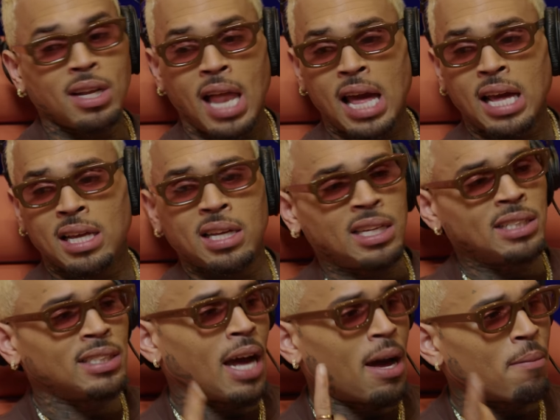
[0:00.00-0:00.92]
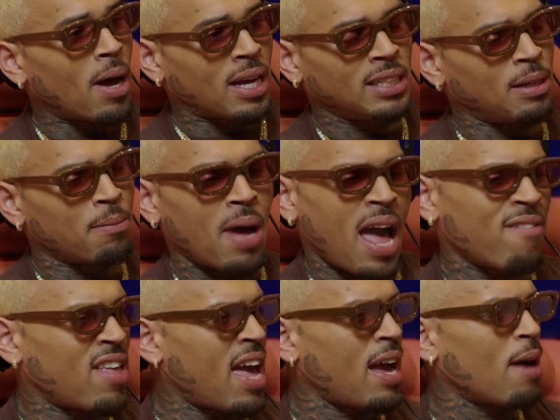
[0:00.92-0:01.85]
Like, because I'm because I'm gonna have
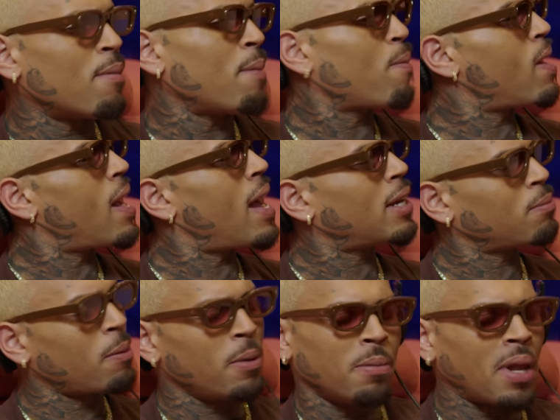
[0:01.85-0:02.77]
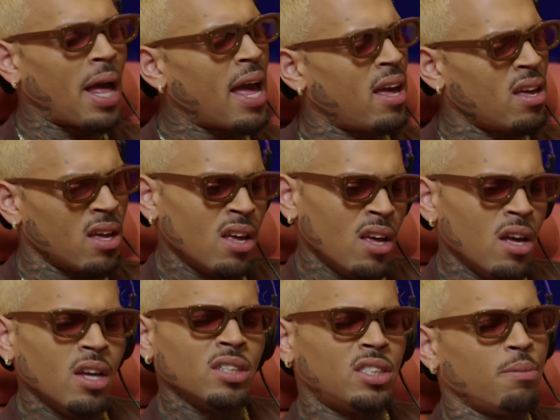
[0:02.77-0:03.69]
to act, I'm gonna probably ask my people like, hey,
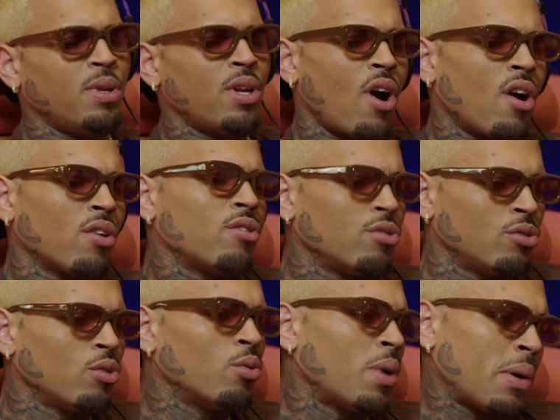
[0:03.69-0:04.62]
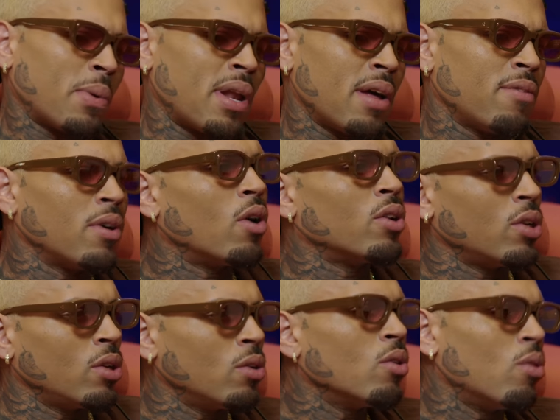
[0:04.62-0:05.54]
send me the articles or whatever on
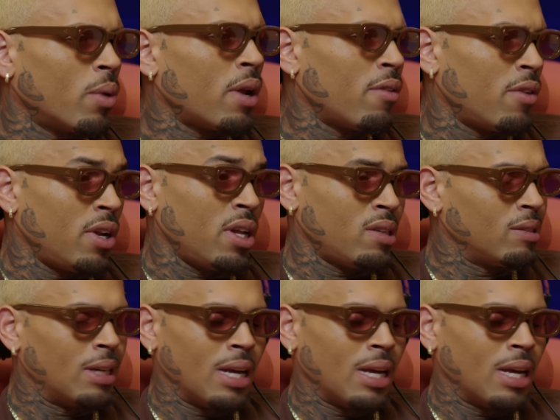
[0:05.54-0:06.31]
the on whatever it is.